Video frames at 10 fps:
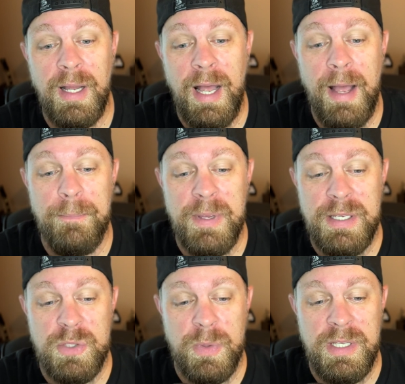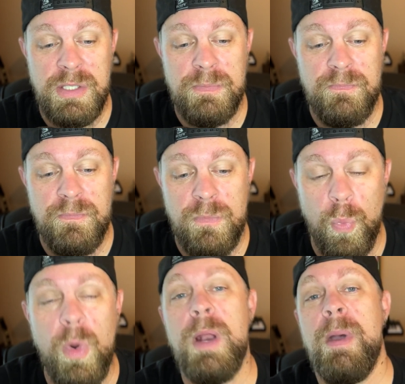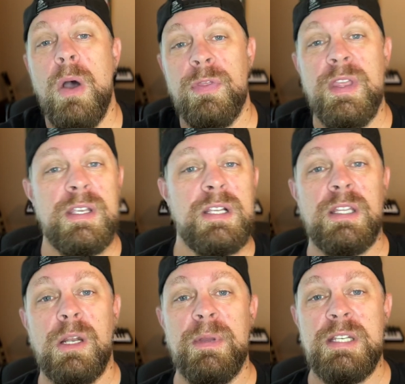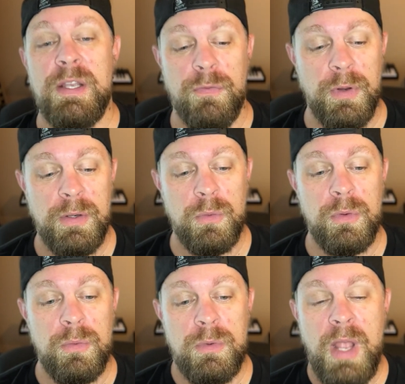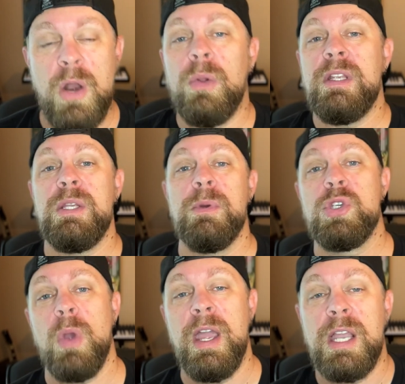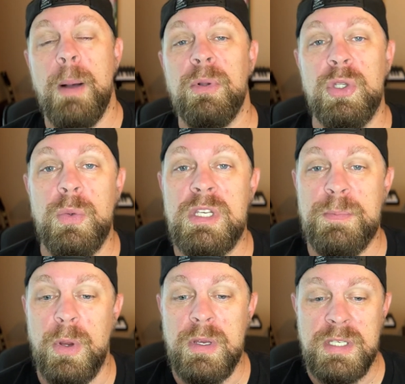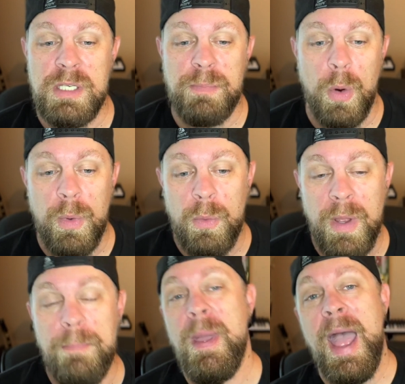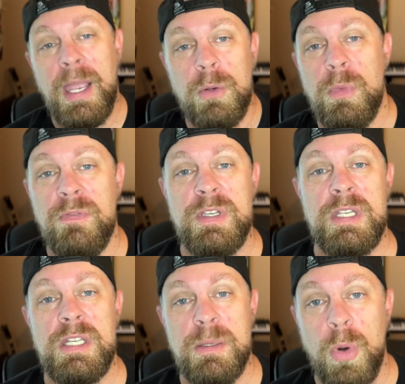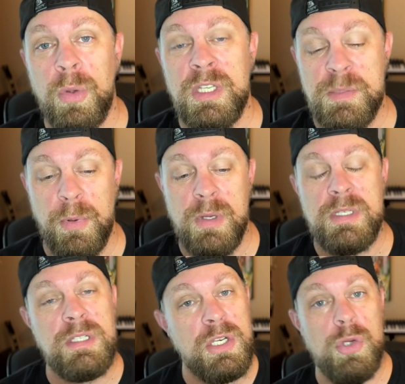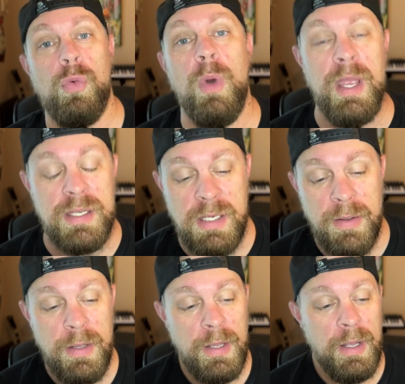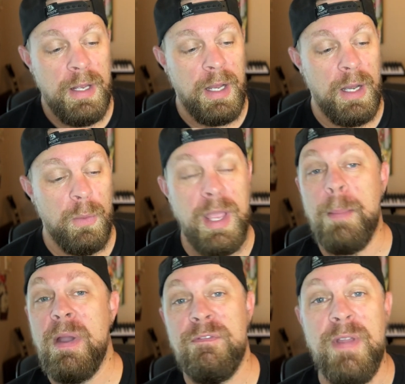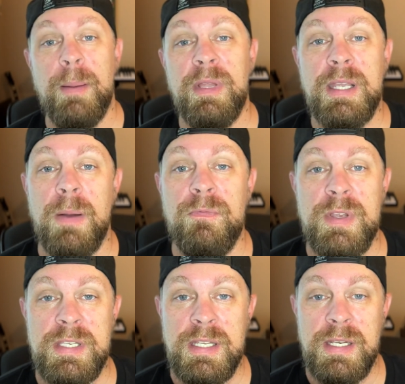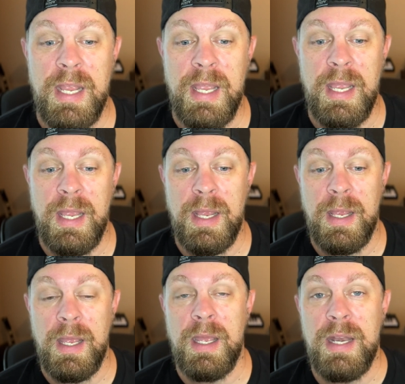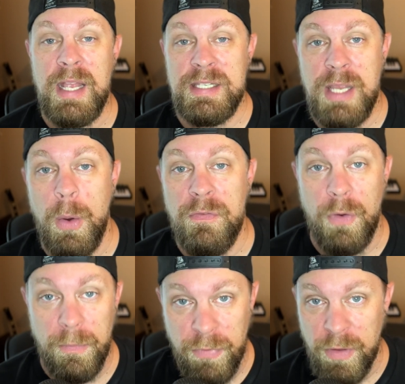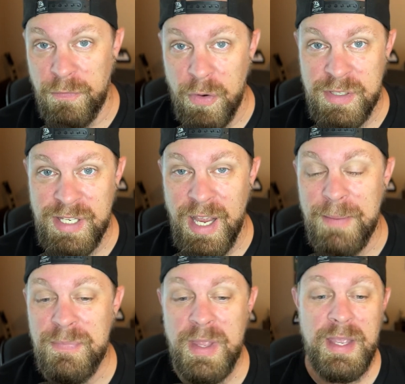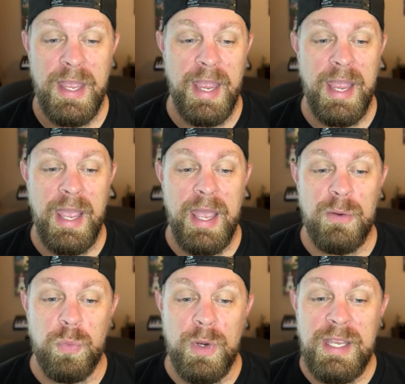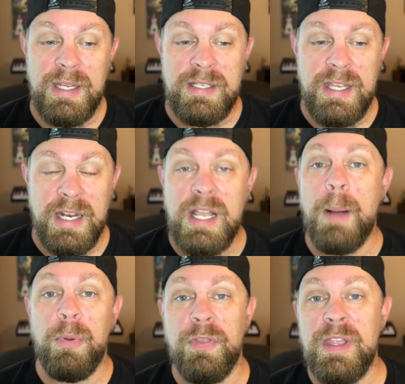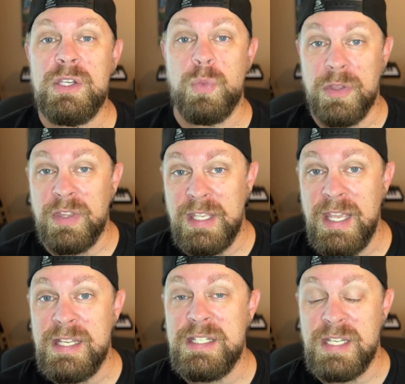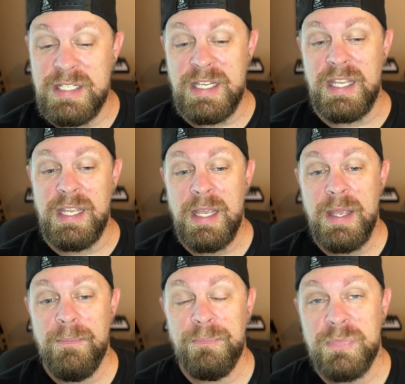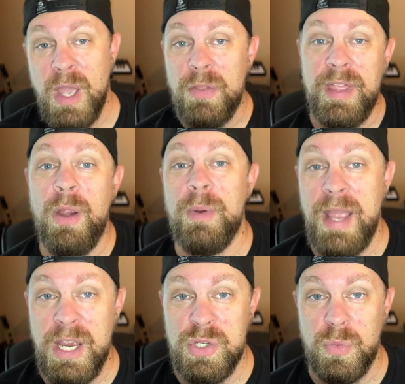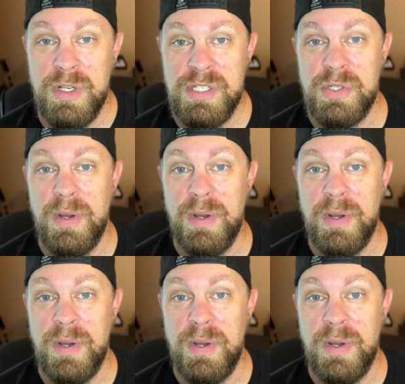uh, because we went about things a little bit different. Not only did we try a couple new experiences, but we went back and revisited some old experiences in new ways. Uh, we had my family come visit eh, uh, Knott's Scary Farm for the first time, and we did a couple things with the kids to see how their reaction was to